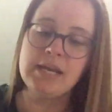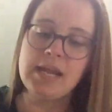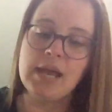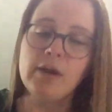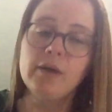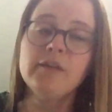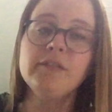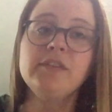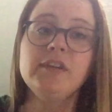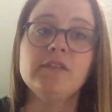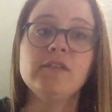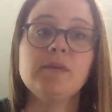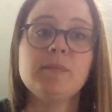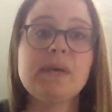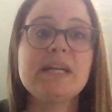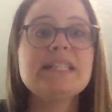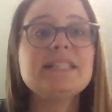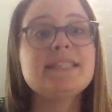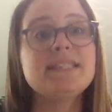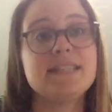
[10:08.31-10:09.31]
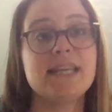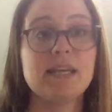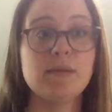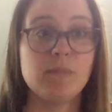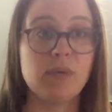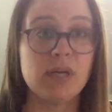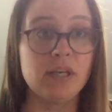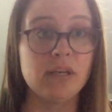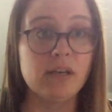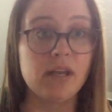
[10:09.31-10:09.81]
Now I've given my
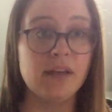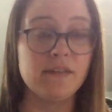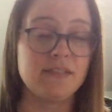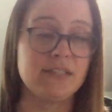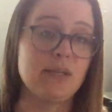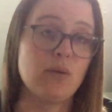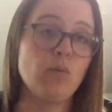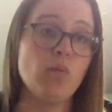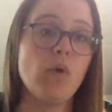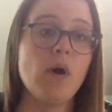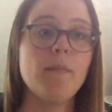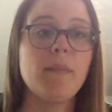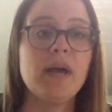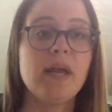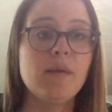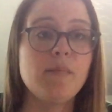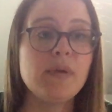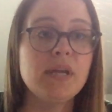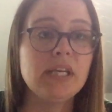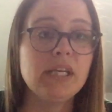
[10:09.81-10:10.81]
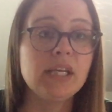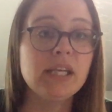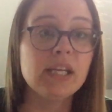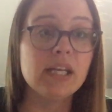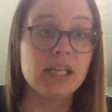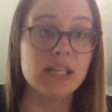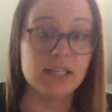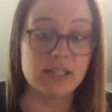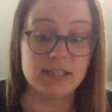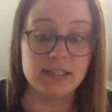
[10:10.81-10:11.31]
statement. I've said what my opinion
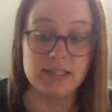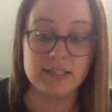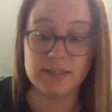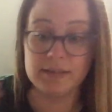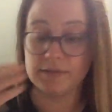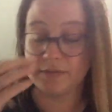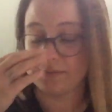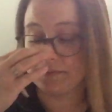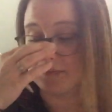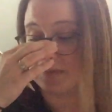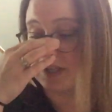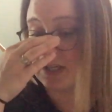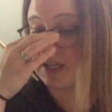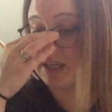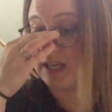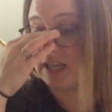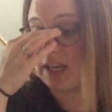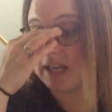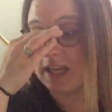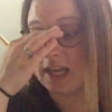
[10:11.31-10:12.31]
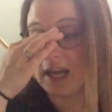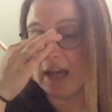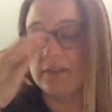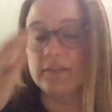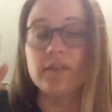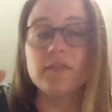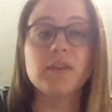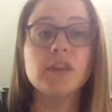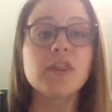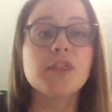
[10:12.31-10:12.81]
is.
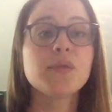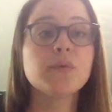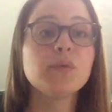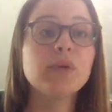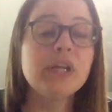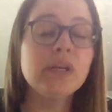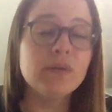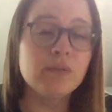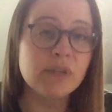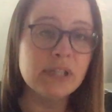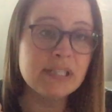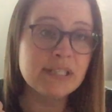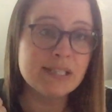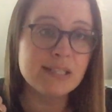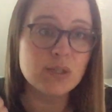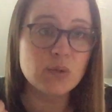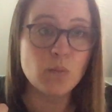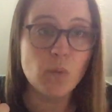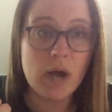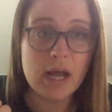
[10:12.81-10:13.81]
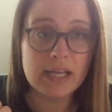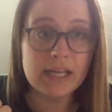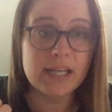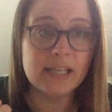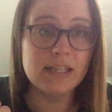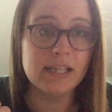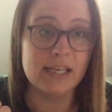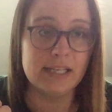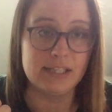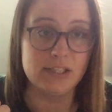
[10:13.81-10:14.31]
I've given 3 reasons why
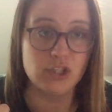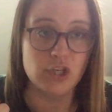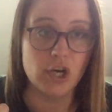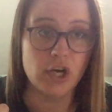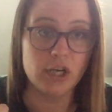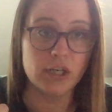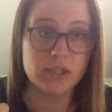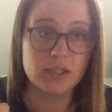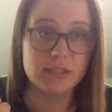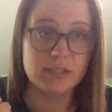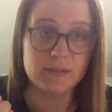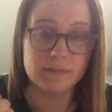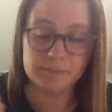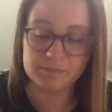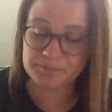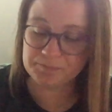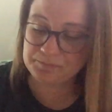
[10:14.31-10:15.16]
I like dogs.